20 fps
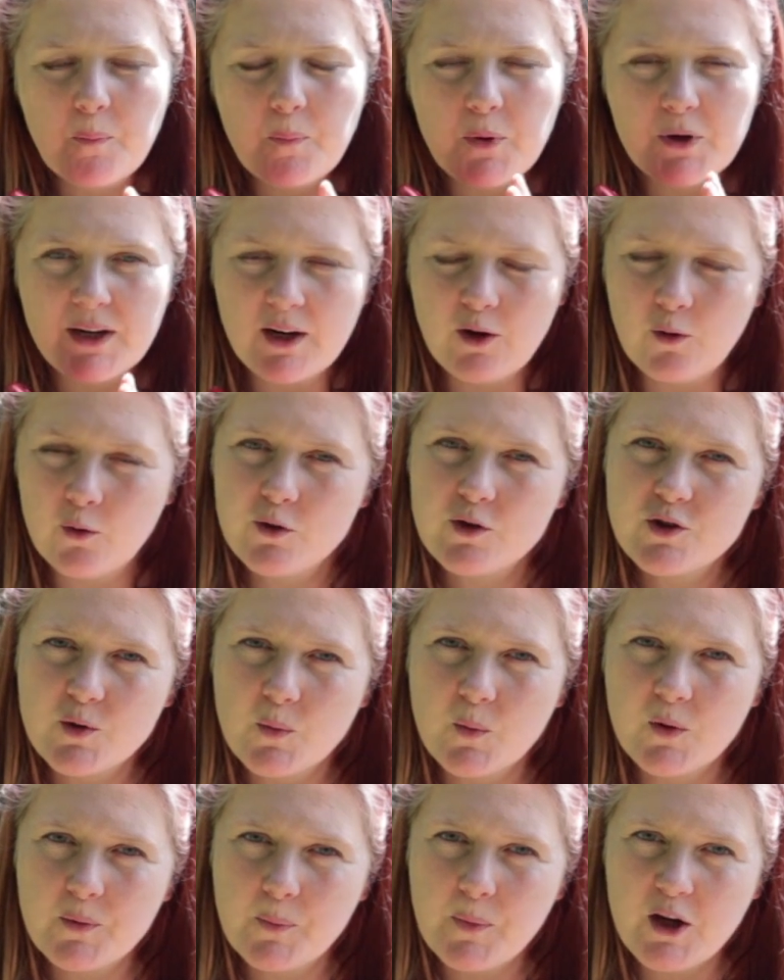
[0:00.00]
But I also
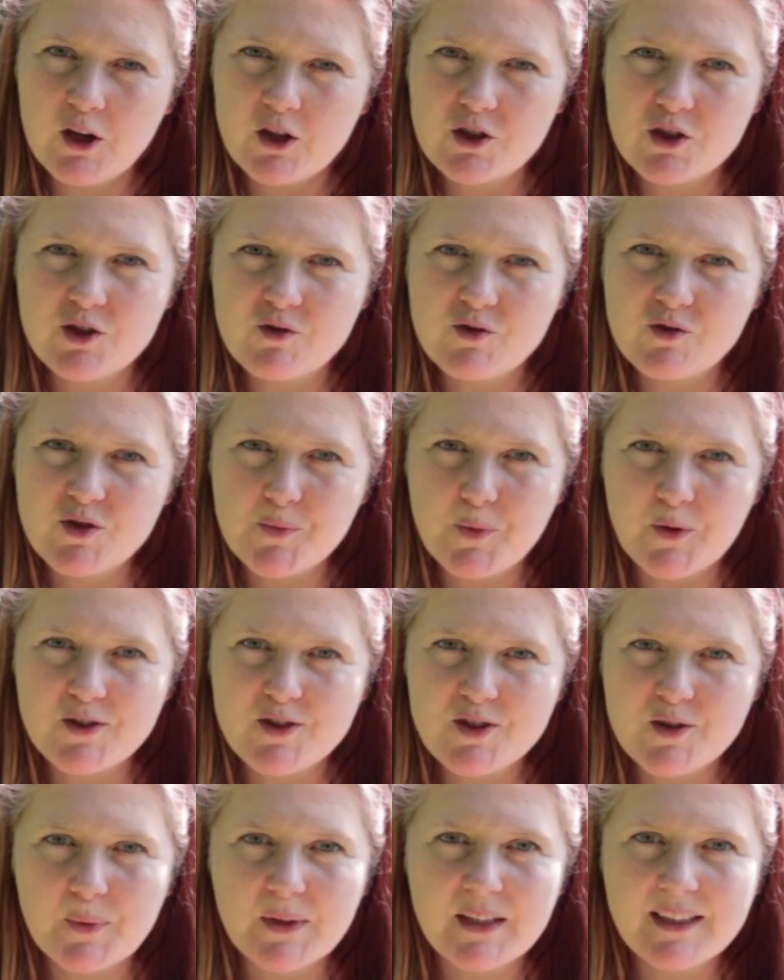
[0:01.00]
want to purchase
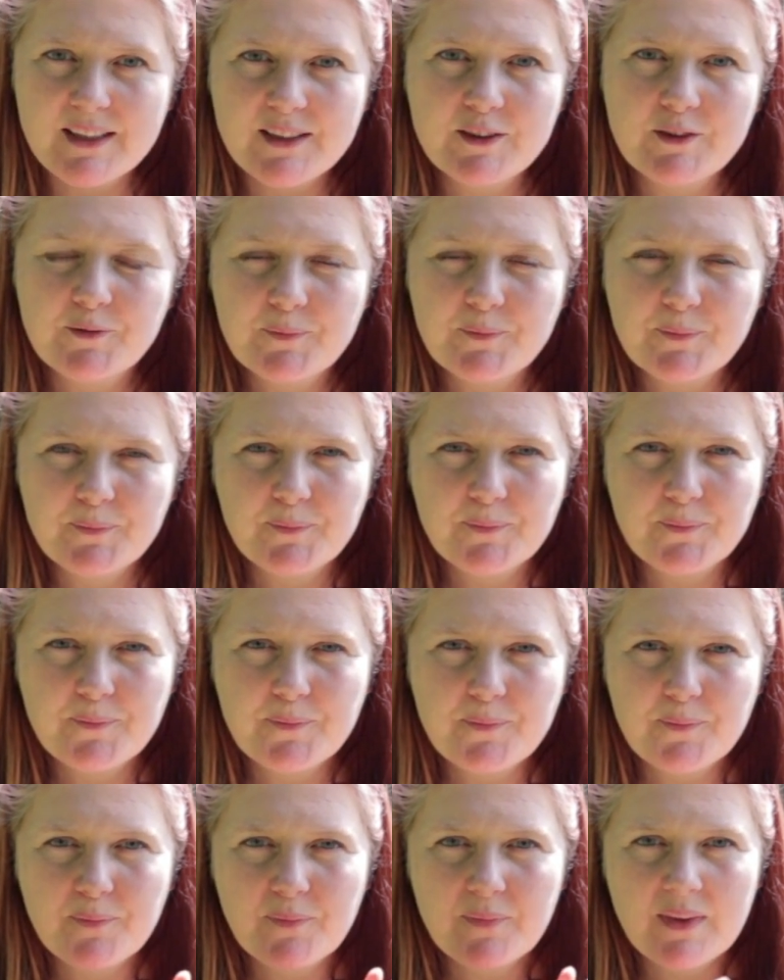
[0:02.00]
responsibly.
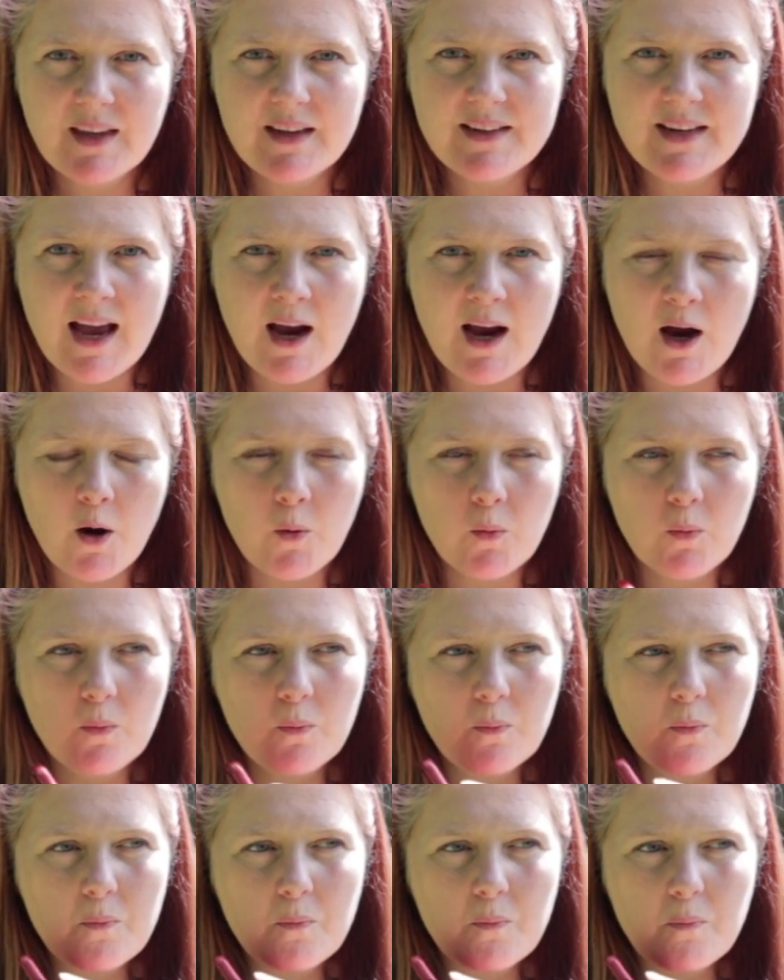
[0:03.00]
Now,
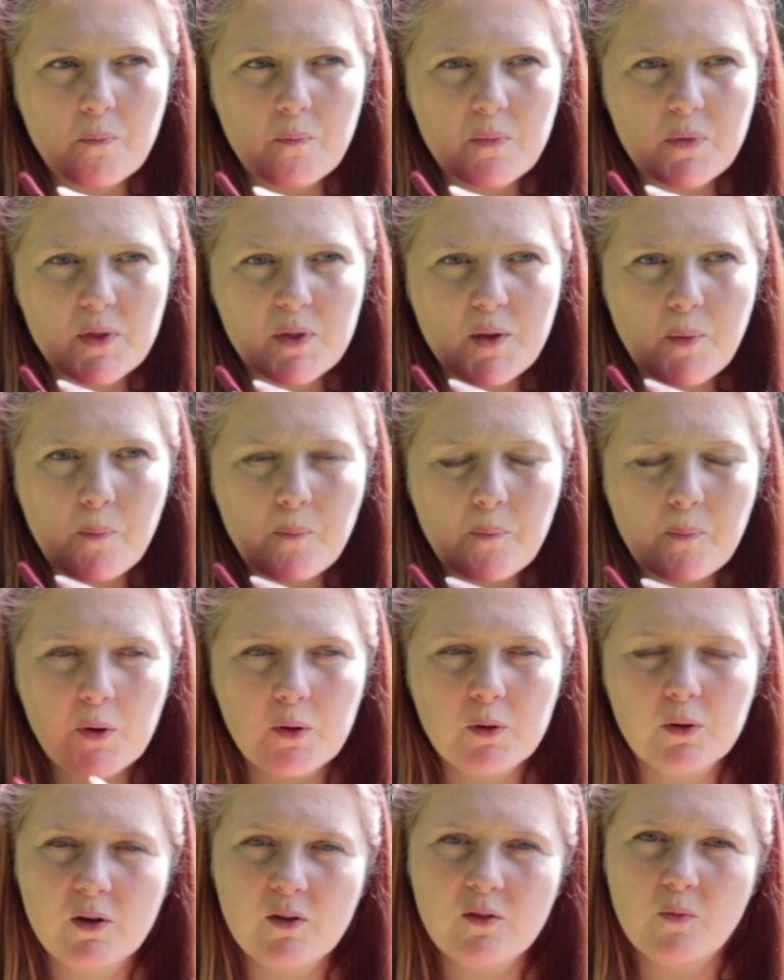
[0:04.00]
the
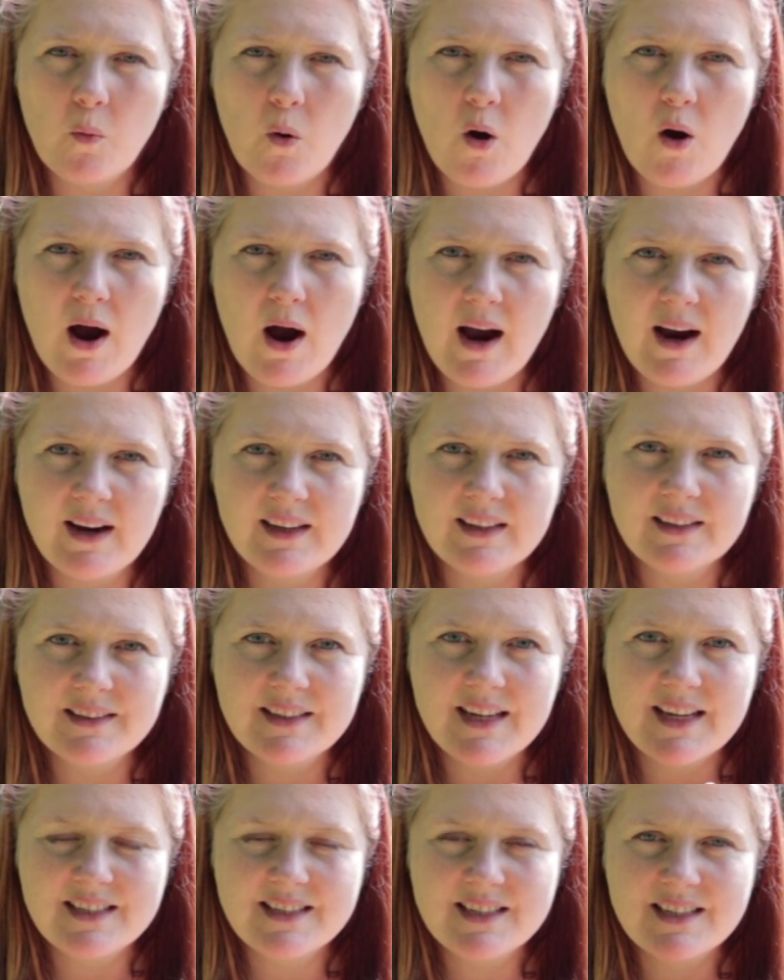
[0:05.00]
bulk of what I
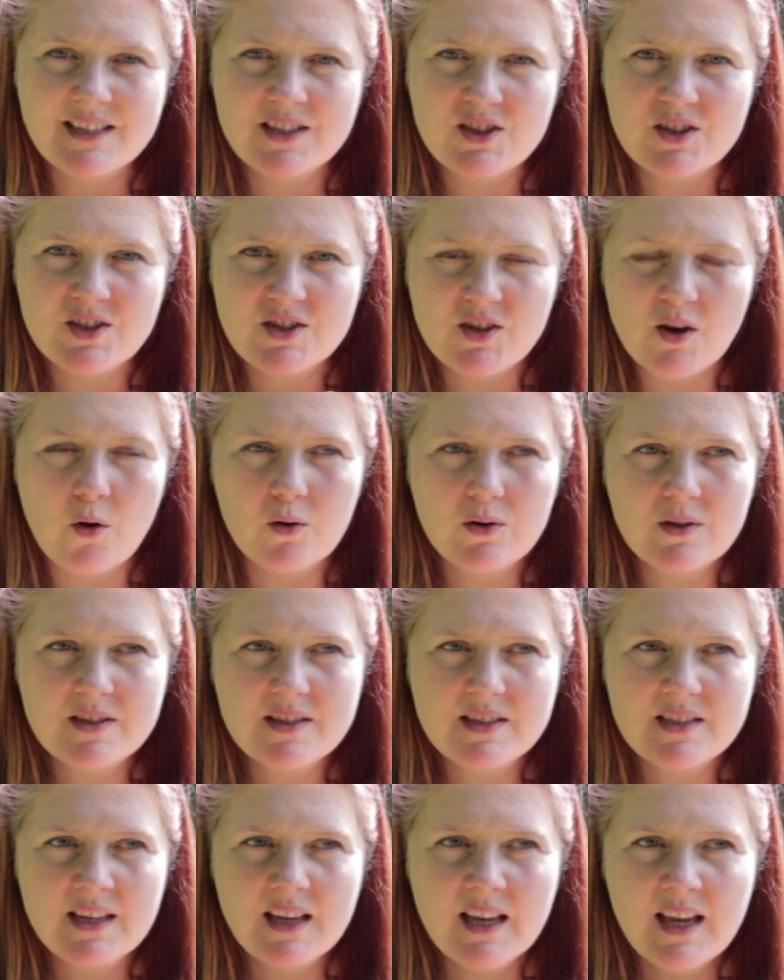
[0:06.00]
knit into
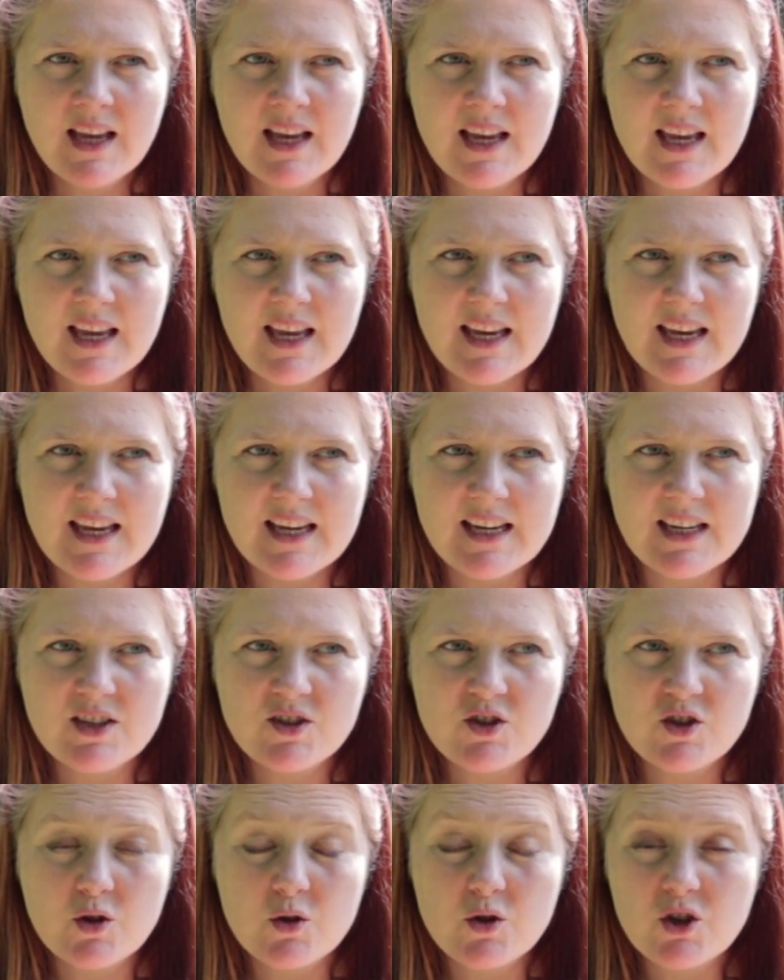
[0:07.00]
socks
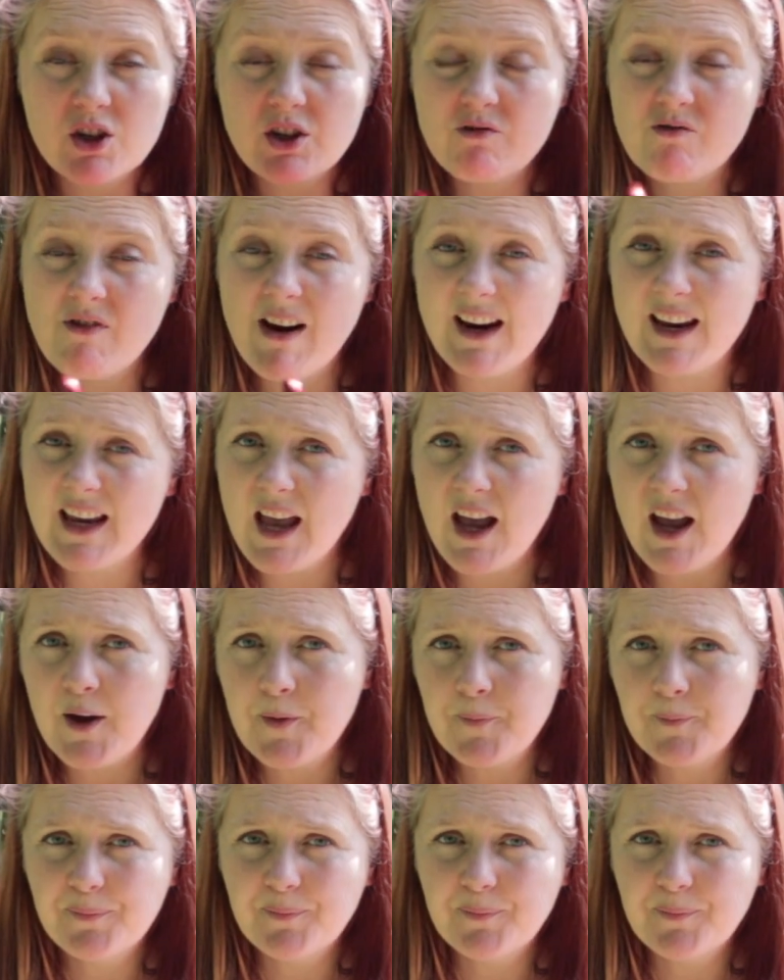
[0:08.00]
is usually Regia